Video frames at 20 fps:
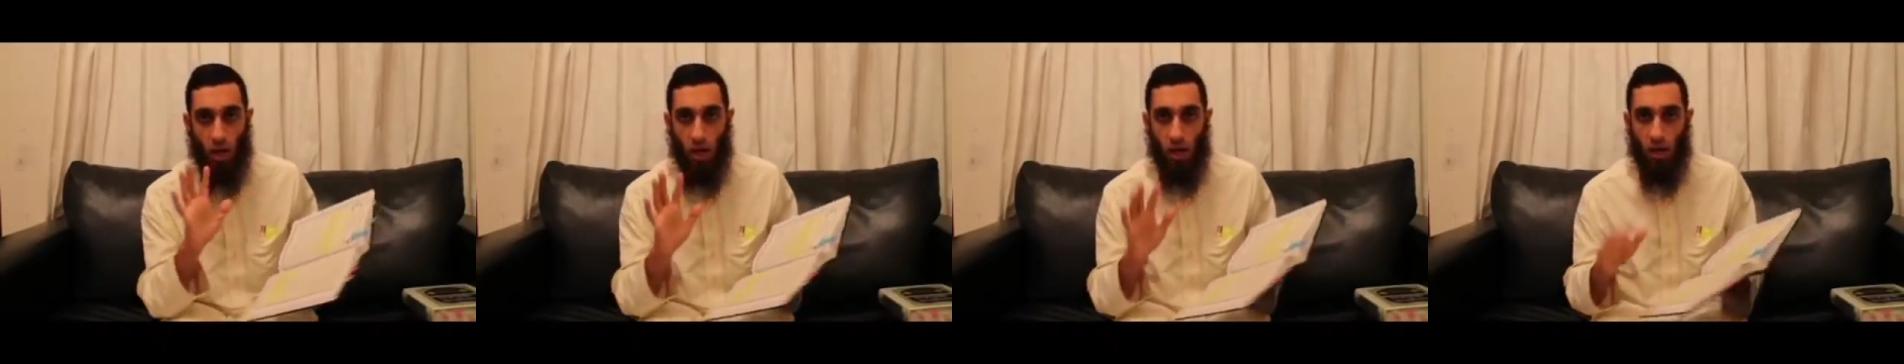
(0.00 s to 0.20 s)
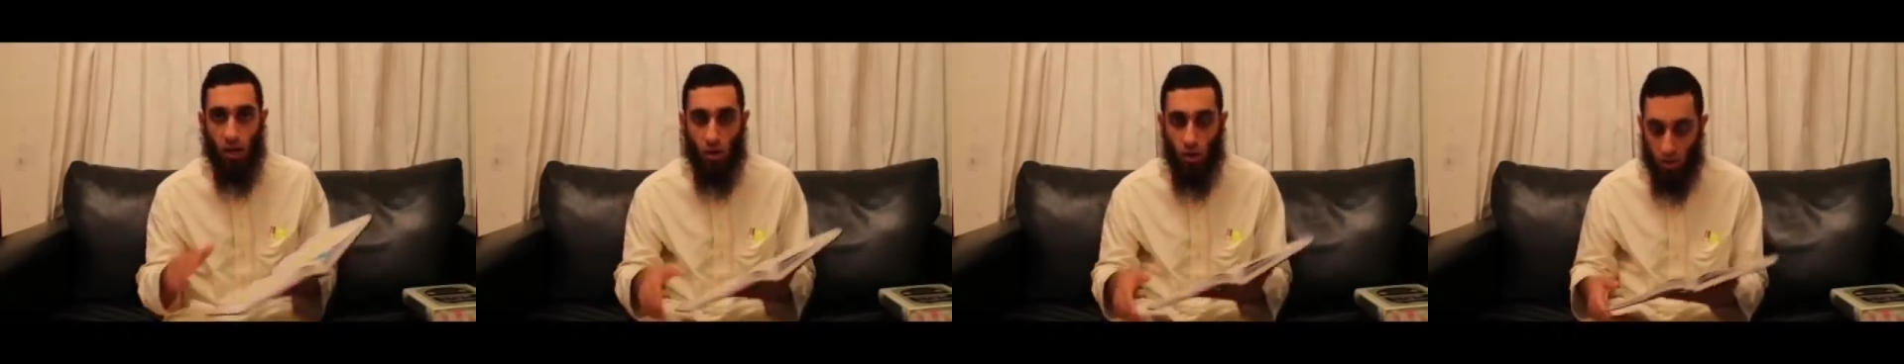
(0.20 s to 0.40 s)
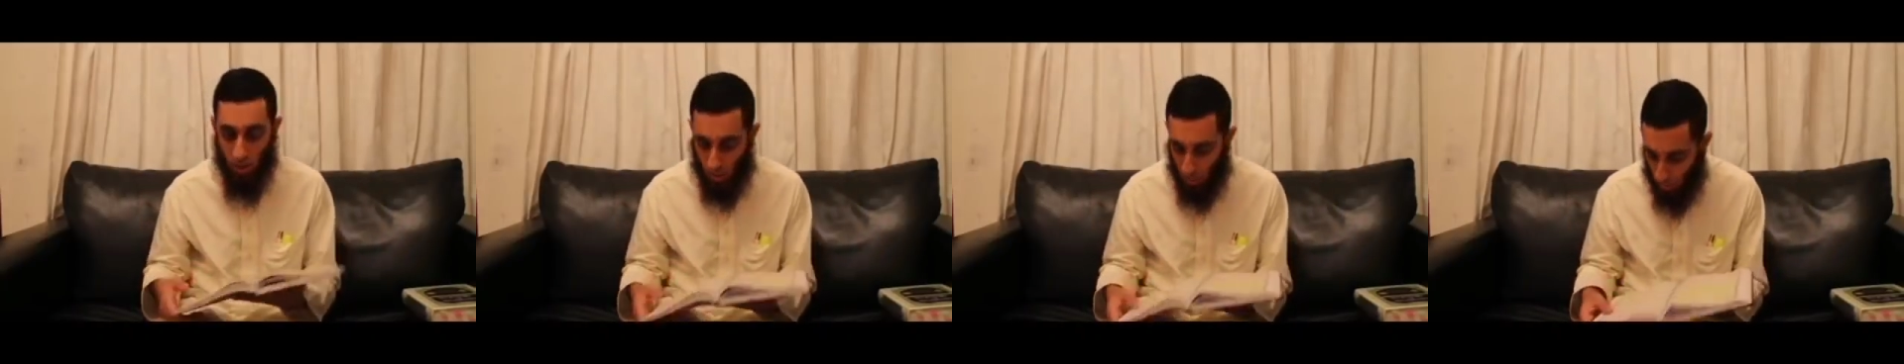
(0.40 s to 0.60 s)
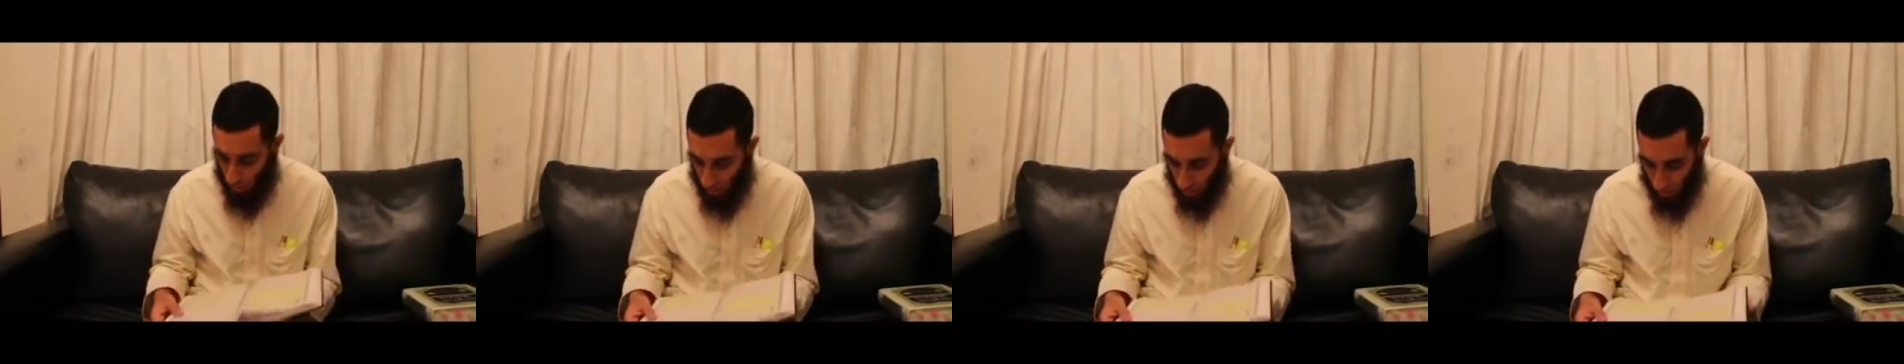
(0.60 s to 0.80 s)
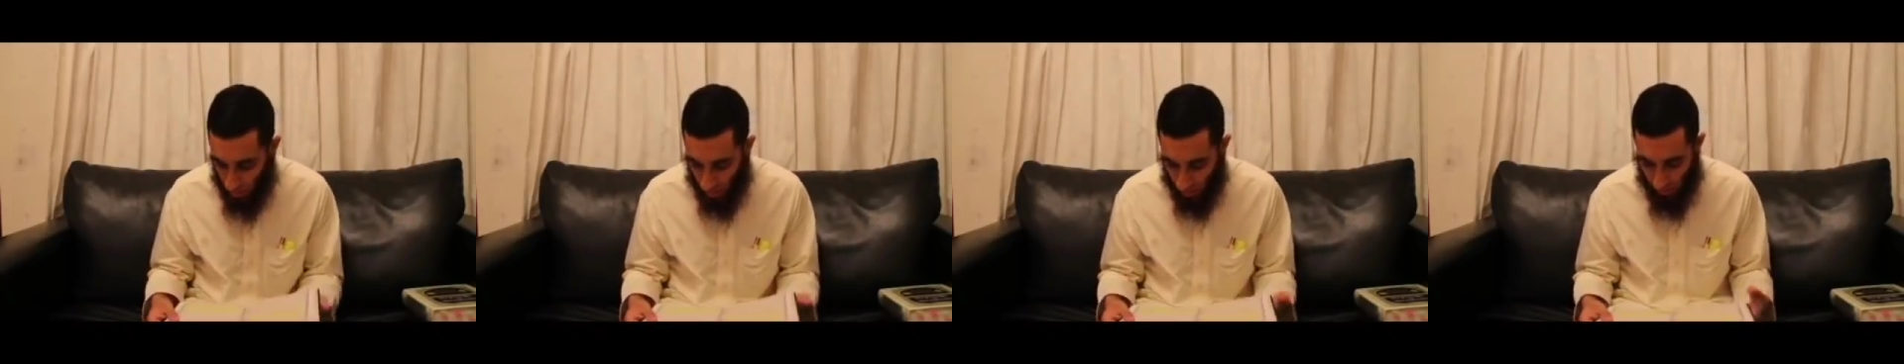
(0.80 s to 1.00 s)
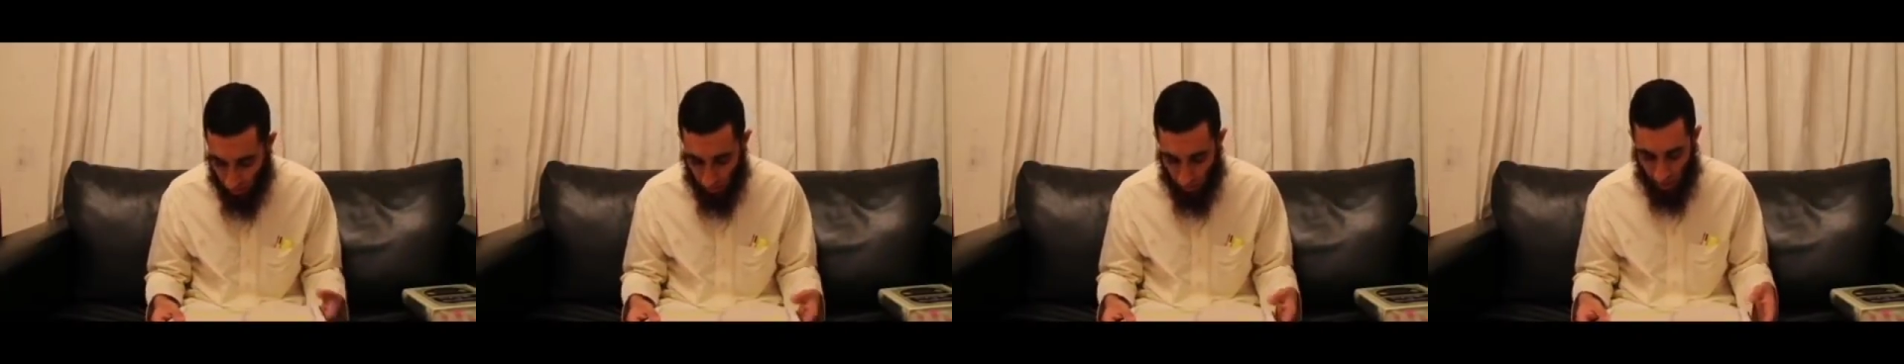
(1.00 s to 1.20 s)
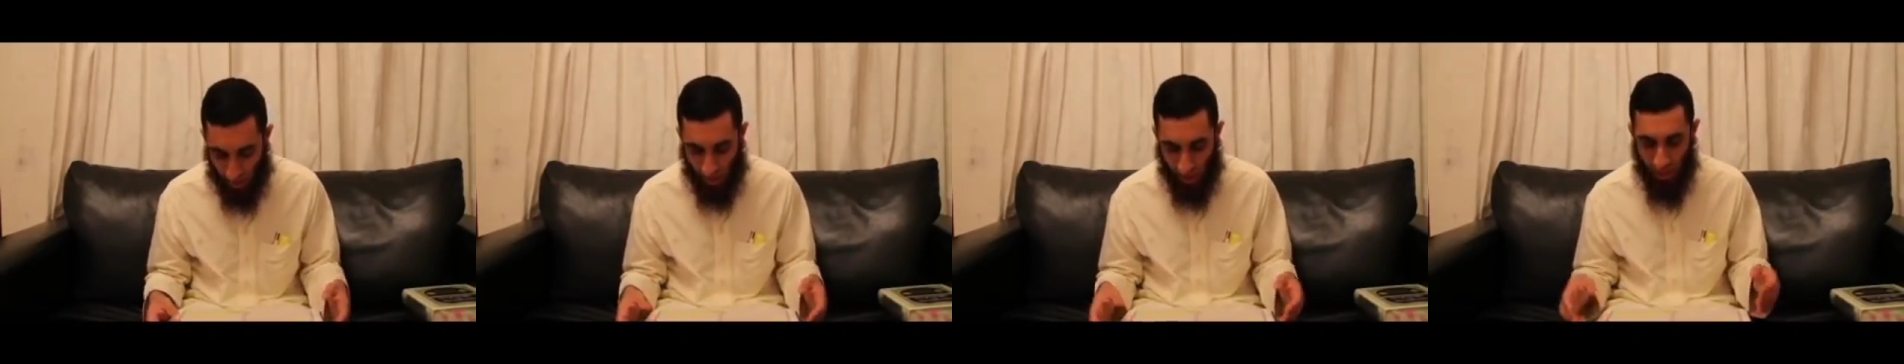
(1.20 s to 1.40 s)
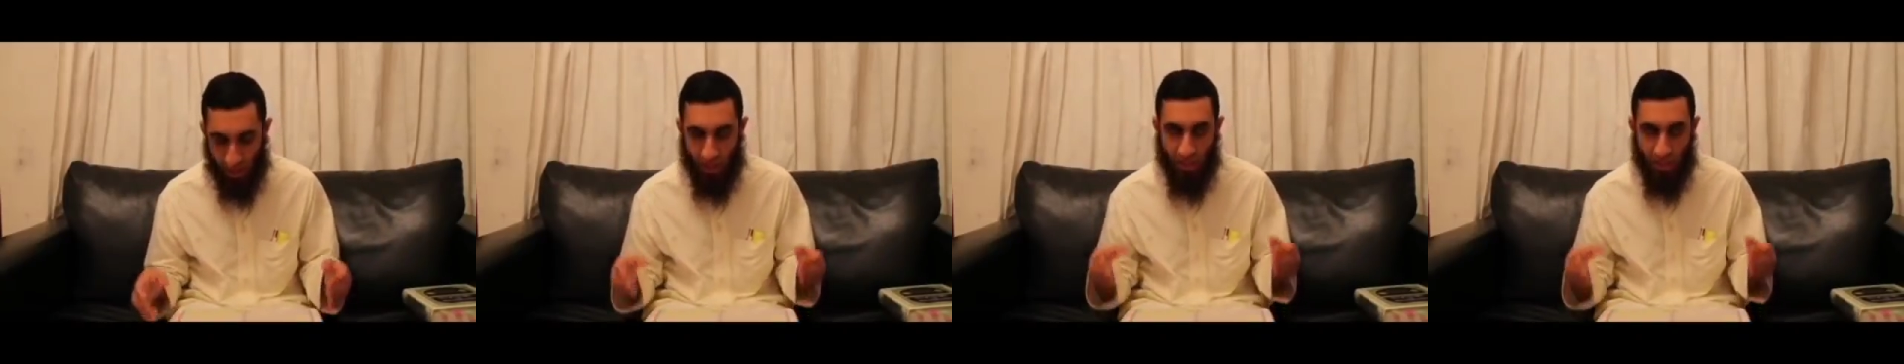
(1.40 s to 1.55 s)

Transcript: He goes, the people of Mecca